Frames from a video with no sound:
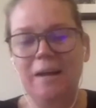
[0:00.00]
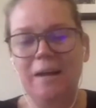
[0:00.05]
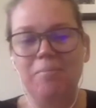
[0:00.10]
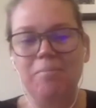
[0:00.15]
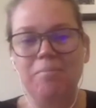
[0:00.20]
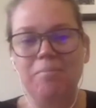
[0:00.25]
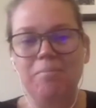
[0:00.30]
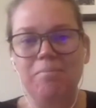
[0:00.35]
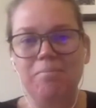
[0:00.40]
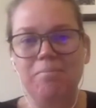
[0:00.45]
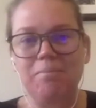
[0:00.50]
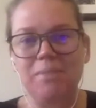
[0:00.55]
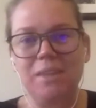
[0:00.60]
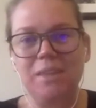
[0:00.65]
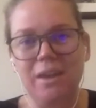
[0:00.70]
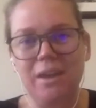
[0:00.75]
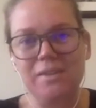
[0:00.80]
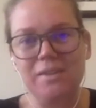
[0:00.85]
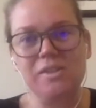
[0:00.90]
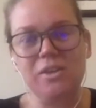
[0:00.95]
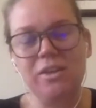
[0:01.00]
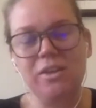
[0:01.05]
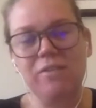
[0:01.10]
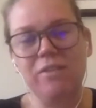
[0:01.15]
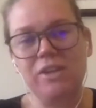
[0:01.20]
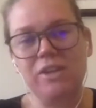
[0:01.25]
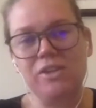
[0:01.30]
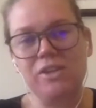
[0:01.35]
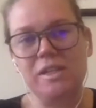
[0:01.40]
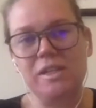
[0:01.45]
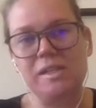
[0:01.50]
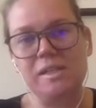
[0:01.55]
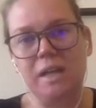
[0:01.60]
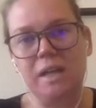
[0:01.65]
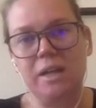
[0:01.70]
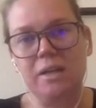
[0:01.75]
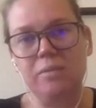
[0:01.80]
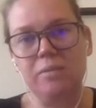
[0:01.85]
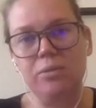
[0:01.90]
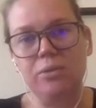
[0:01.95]
so they've actually started
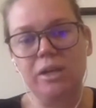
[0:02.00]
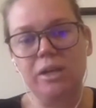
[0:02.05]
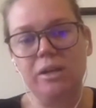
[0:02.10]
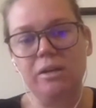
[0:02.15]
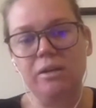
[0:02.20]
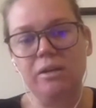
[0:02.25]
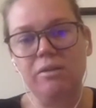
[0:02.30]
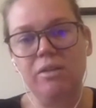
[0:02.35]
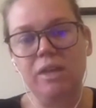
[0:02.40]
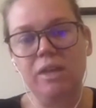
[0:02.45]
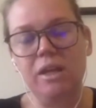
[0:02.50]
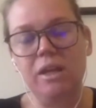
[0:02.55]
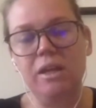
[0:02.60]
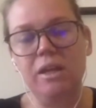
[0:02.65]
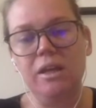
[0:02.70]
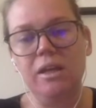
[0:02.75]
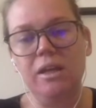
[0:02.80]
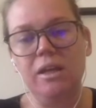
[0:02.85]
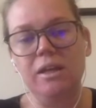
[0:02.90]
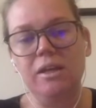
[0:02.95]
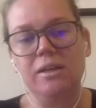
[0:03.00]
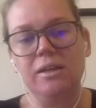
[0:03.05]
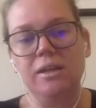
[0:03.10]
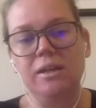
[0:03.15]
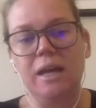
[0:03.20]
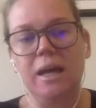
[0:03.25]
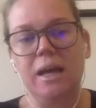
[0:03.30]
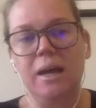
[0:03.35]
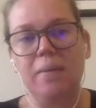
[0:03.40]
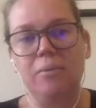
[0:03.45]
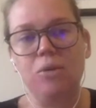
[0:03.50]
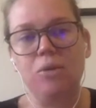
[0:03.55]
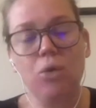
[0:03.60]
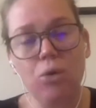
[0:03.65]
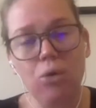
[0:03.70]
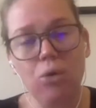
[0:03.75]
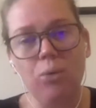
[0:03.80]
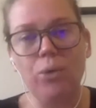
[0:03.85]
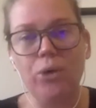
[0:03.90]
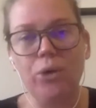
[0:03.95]
putting the
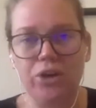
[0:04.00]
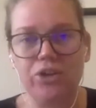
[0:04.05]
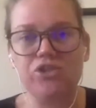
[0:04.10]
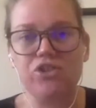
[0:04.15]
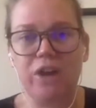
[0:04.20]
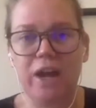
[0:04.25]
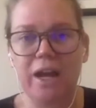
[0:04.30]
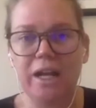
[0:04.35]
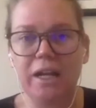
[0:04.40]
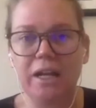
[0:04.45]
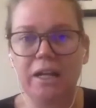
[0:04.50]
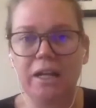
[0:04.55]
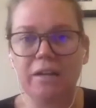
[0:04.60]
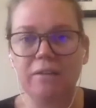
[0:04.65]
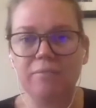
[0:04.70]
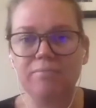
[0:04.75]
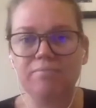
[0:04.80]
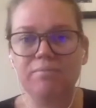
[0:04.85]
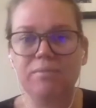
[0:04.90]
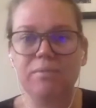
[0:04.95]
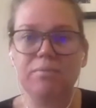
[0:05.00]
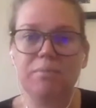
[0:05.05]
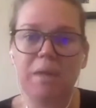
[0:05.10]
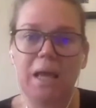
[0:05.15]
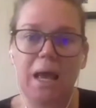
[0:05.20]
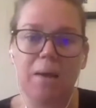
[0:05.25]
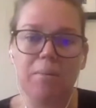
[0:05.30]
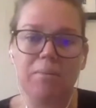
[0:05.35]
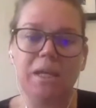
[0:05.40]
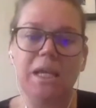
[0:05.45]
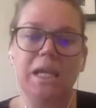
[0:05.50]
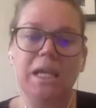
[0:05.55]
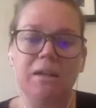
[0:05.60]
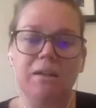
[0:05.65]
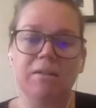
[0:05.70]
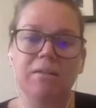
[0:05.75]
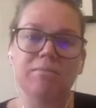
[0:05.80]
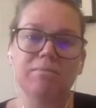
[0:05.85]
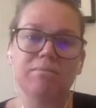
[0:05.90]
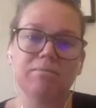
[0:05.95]
court work training in
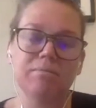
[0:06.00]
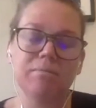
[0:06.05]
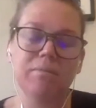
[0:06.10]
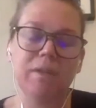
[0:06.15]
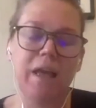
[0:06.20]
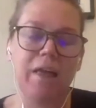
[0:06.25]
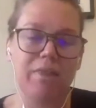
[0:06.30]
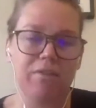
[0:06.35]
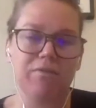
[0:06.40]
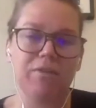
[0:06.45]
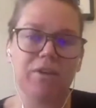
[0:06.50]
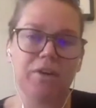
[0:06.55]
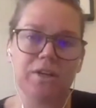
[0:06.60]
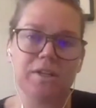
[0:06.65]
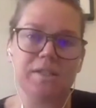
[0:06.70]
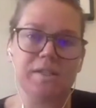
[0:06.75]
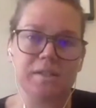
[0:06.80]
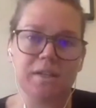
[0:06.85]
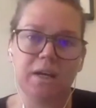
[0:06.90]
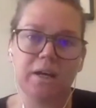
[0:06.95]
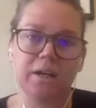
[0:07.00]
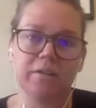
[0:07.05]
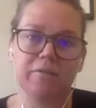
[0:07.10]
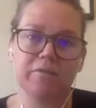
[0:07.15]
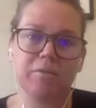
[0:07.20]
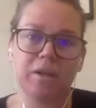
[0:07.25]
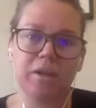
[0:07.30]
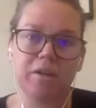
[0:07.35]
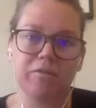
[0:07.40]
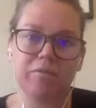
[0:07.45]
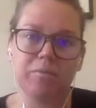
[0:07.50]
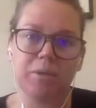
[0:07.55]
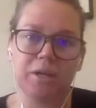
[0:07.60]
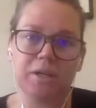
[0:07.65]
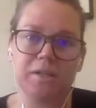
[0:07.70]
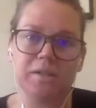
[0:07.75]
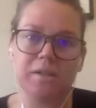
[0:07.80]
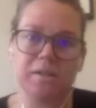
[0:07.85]
at the very start of pre-season as